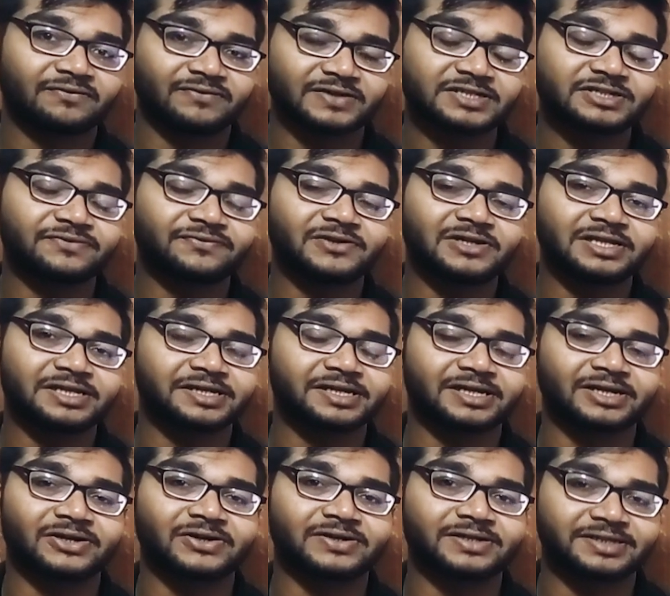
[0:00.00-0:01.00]
first of all, he
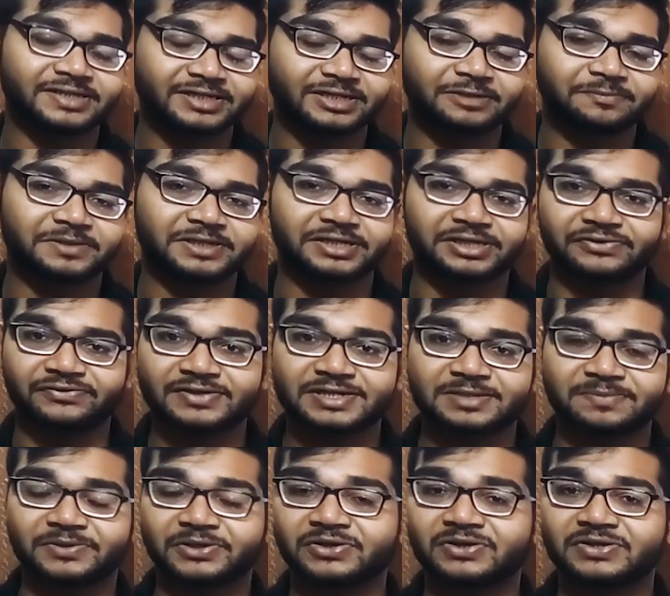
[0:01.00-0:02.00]
cannot decrypt the
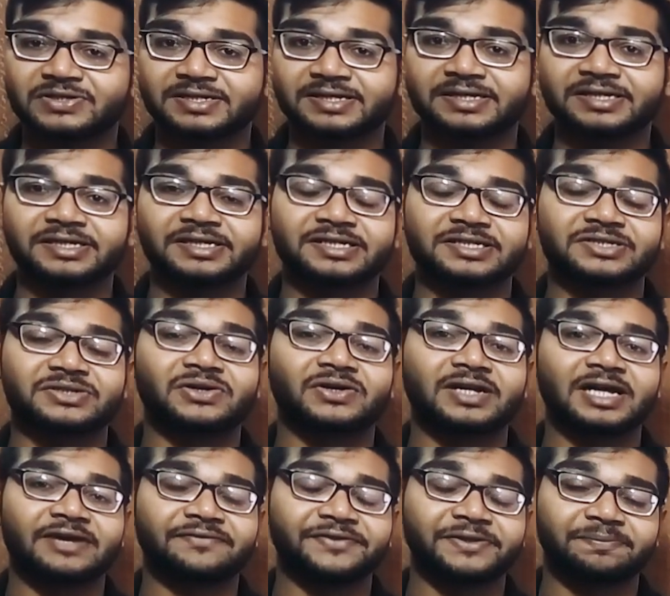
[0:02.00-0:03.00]
request because he does not
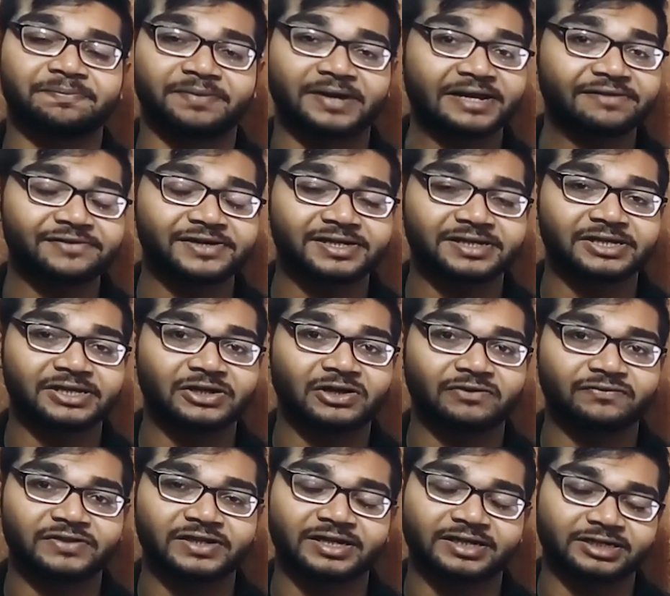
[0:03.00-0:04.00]
have the private key
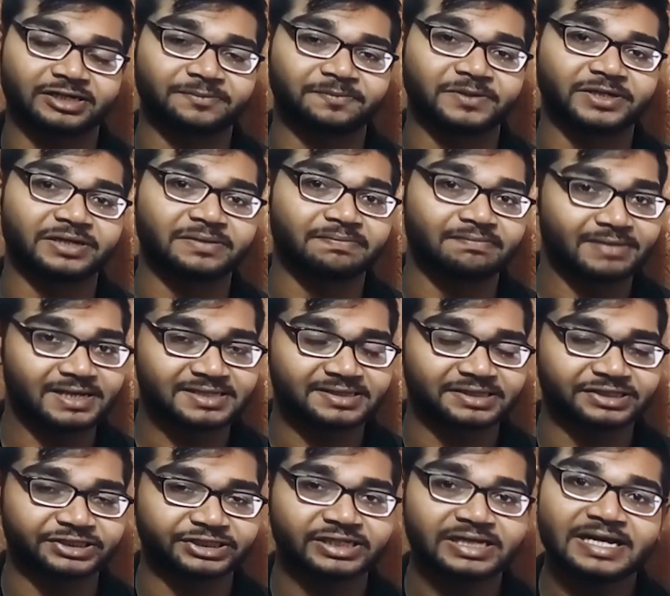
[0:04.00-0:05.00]
of the encrypted
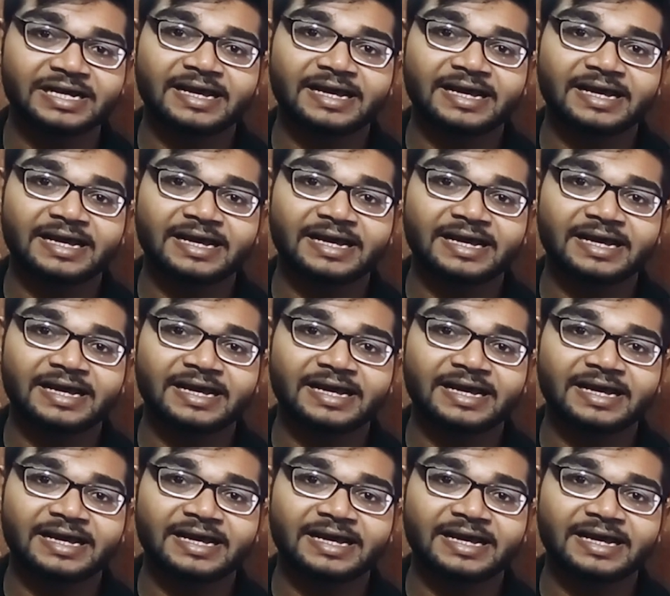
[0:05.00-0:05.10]
message,